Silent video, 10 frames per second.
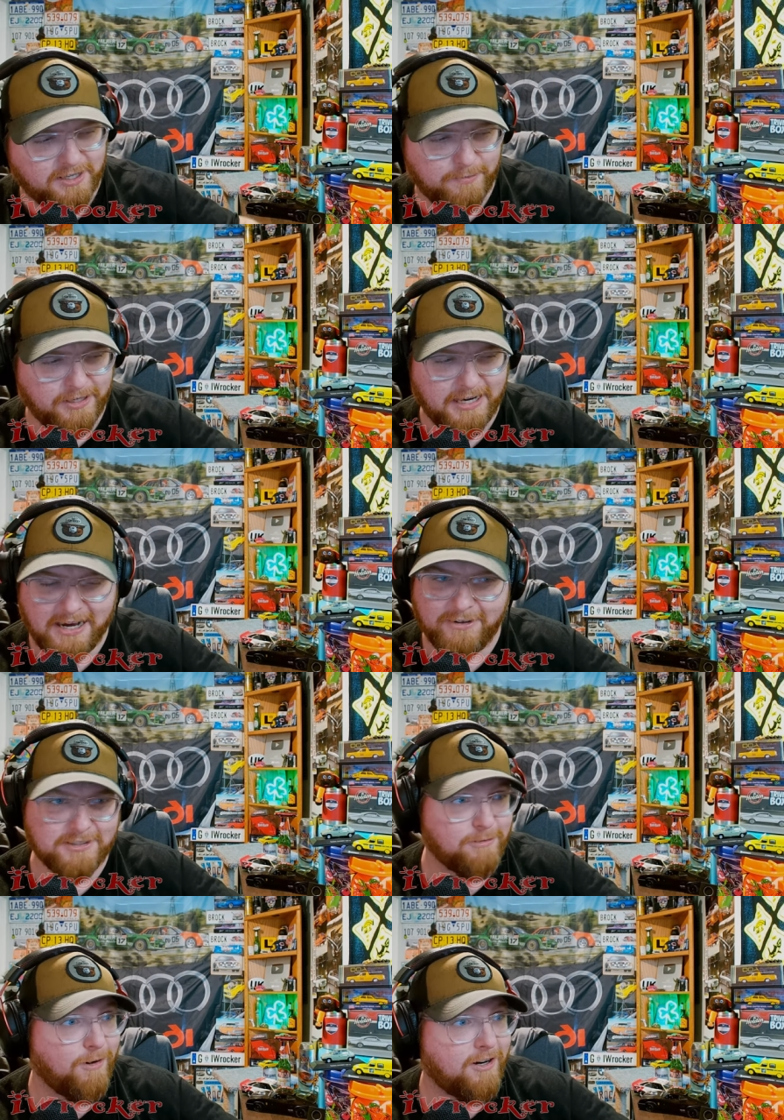I'm like, how
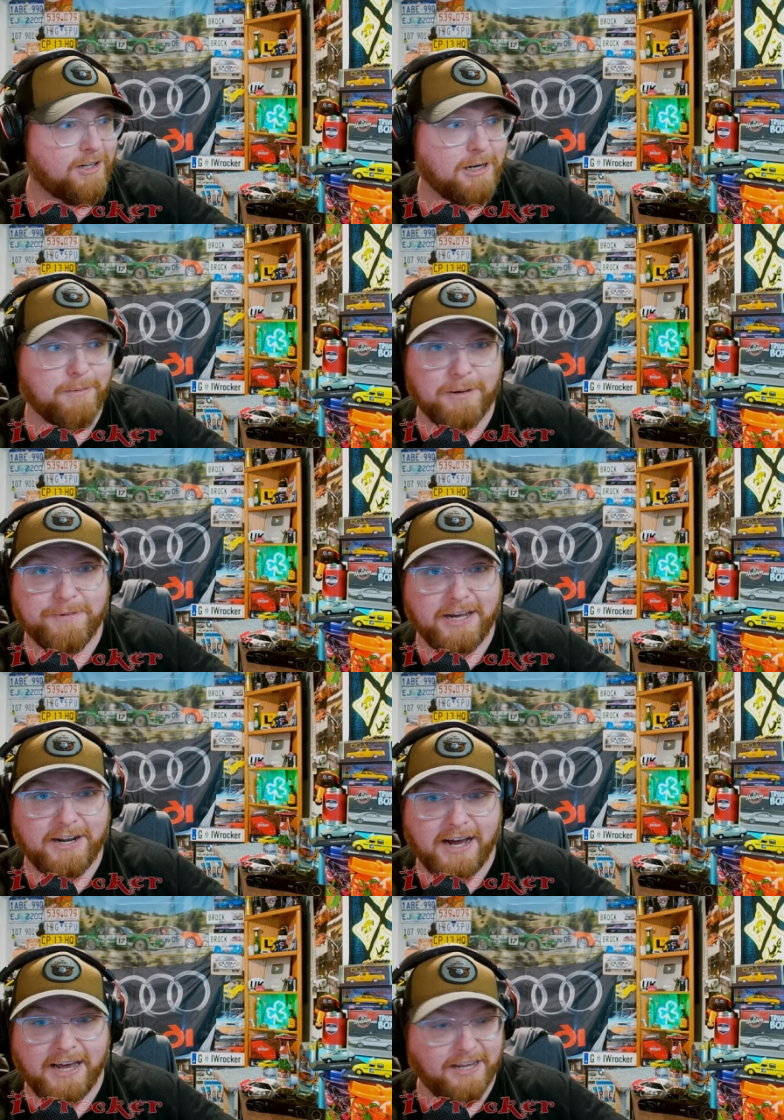is the water coming up that
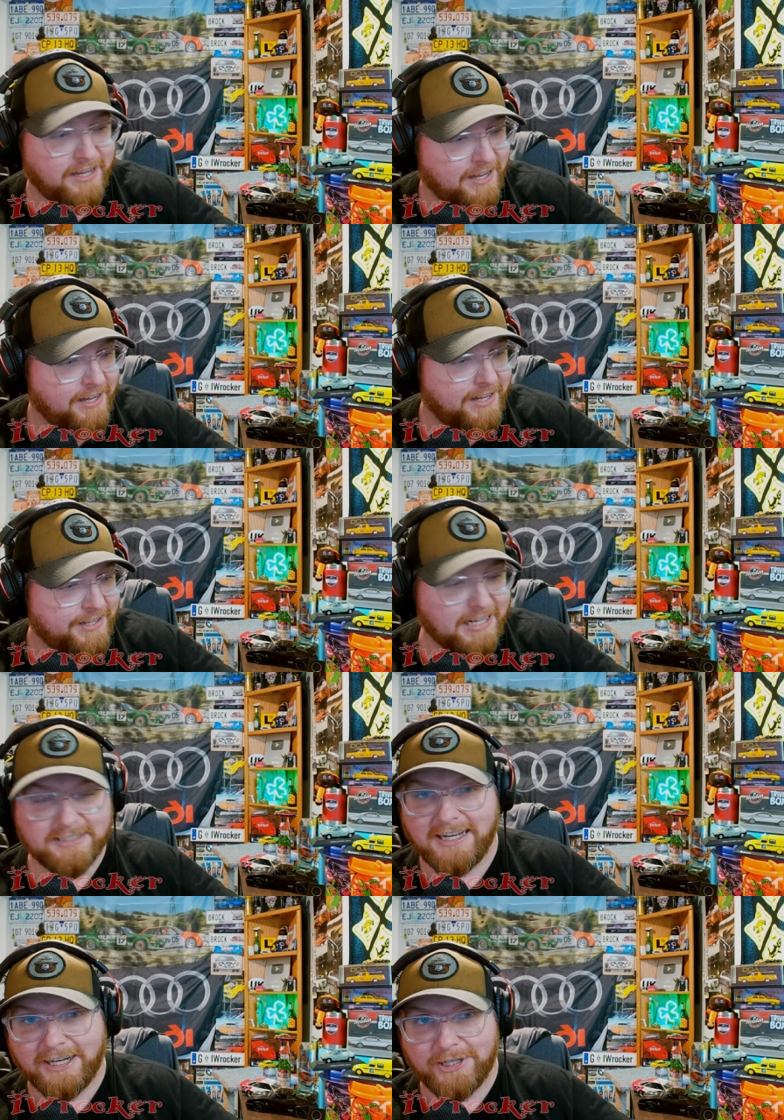high?
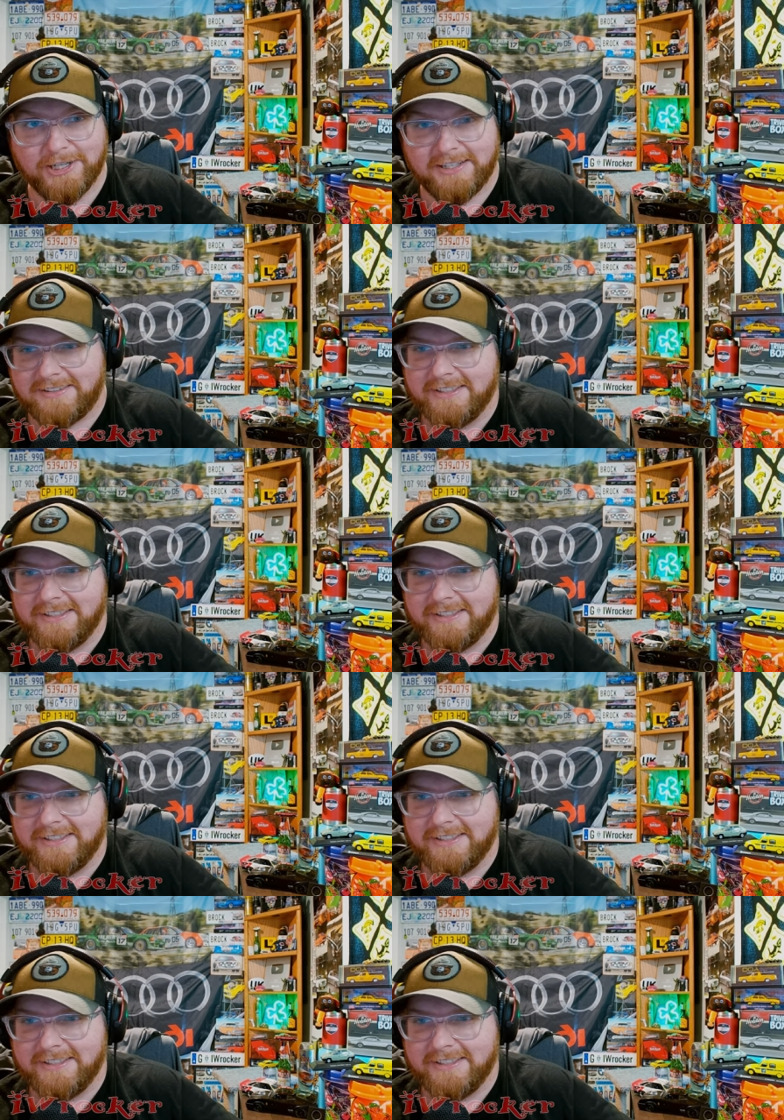That's not good.